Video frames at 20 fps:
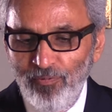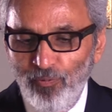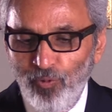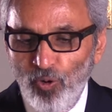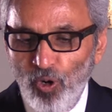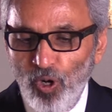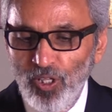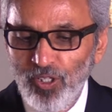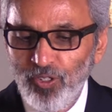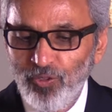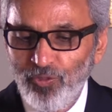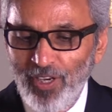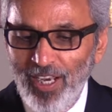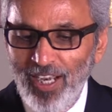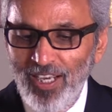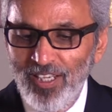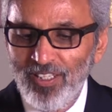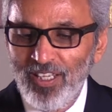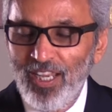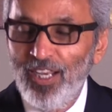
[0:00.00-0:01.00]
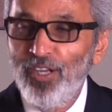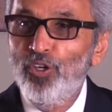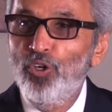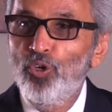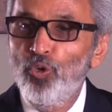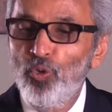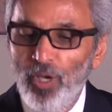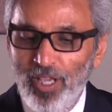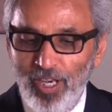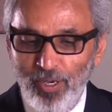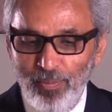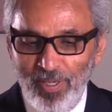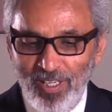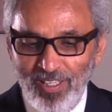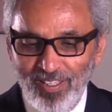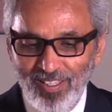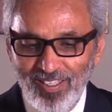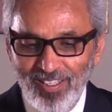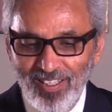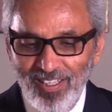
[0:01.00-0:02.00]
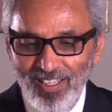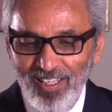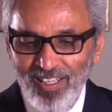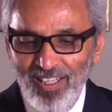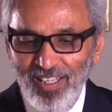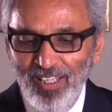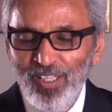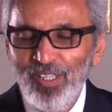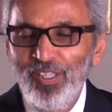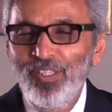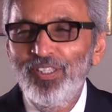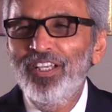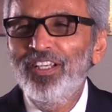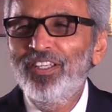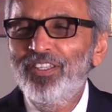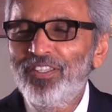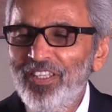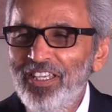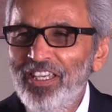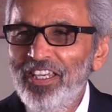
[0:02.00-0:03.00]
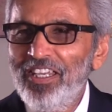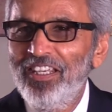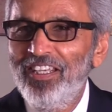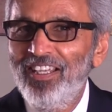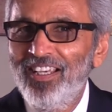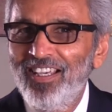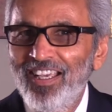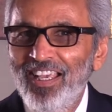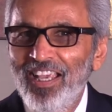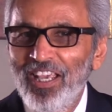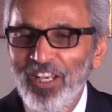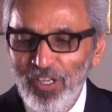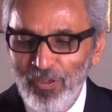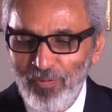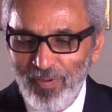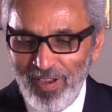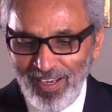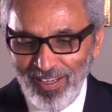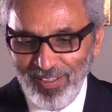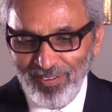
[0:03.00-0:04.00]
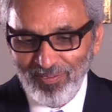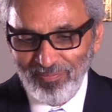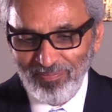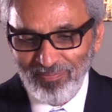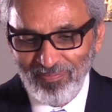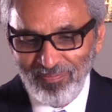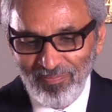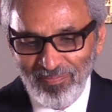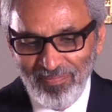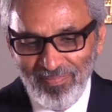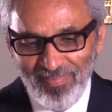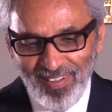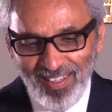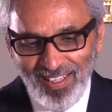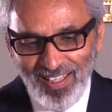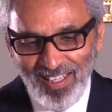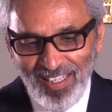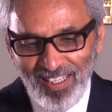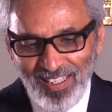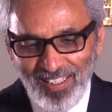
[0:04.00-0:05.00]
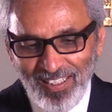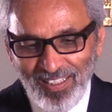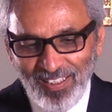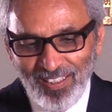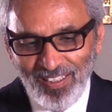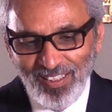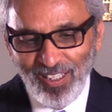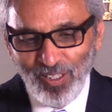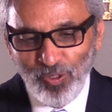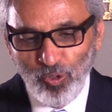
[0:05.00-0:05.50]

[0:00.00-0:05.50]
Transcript: false friends and true enemies. Succeed anyway. The